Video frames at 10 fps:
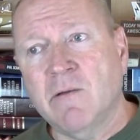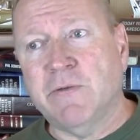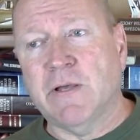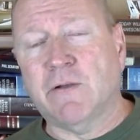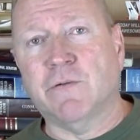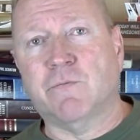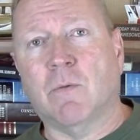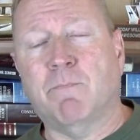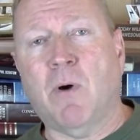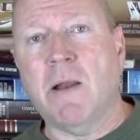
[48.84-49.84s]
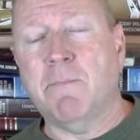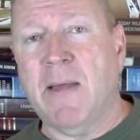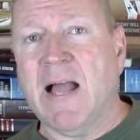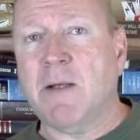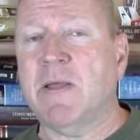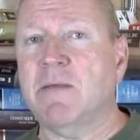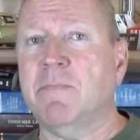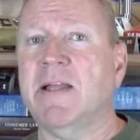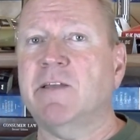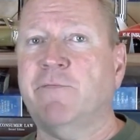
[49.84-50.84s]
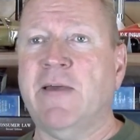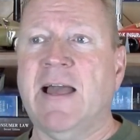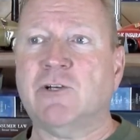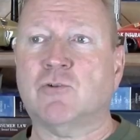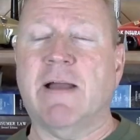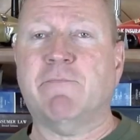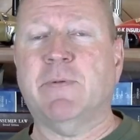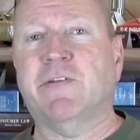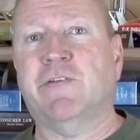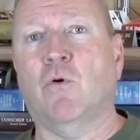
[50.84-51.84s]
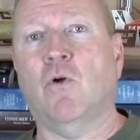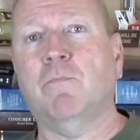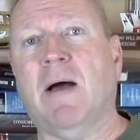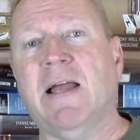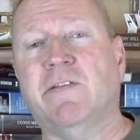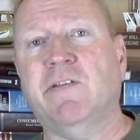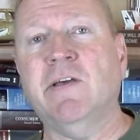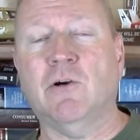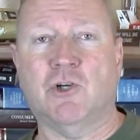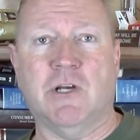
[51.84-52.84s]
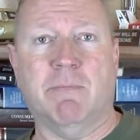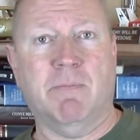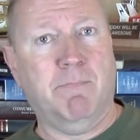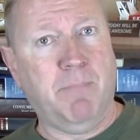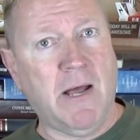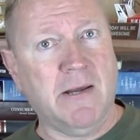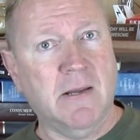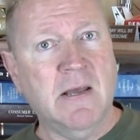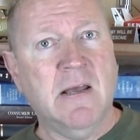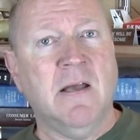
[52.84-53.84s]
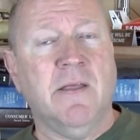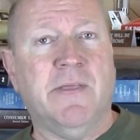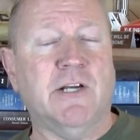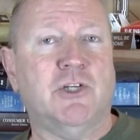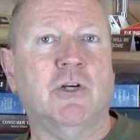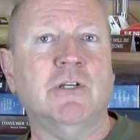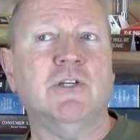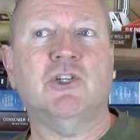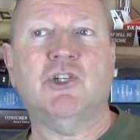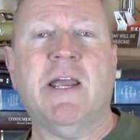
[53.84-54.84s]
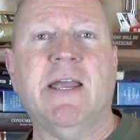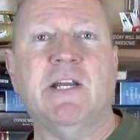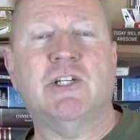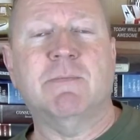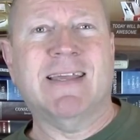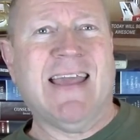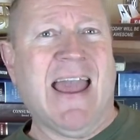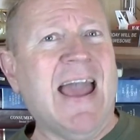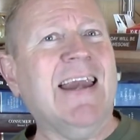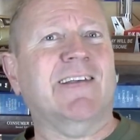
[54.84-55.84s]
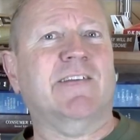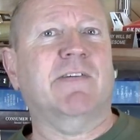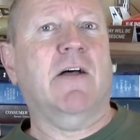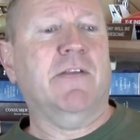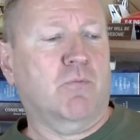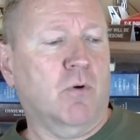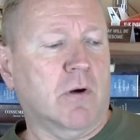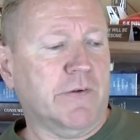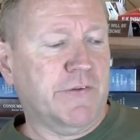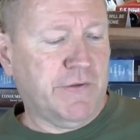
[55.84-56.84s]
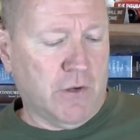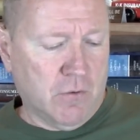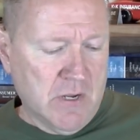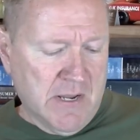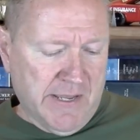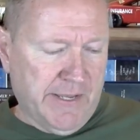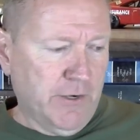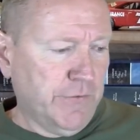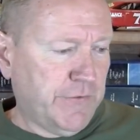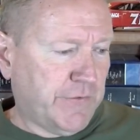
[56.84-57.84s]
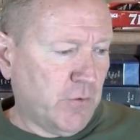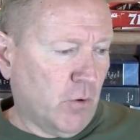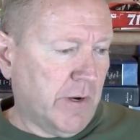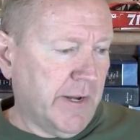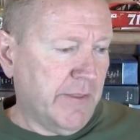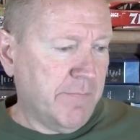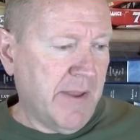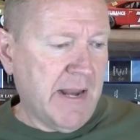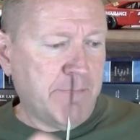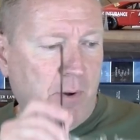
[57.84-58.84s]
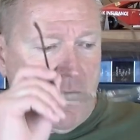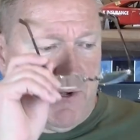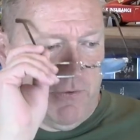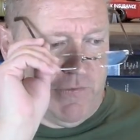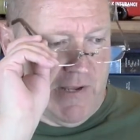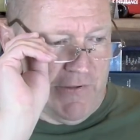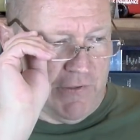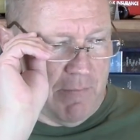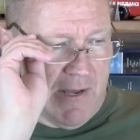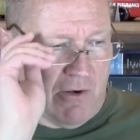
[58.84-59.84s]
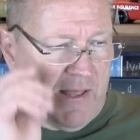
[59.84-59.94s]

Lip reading: vehicles were bought back by the manufacturer after being sold by a dealership. But that shouldn't change the mechanics of how this works. So here's the story. The man bought a new Tesla Model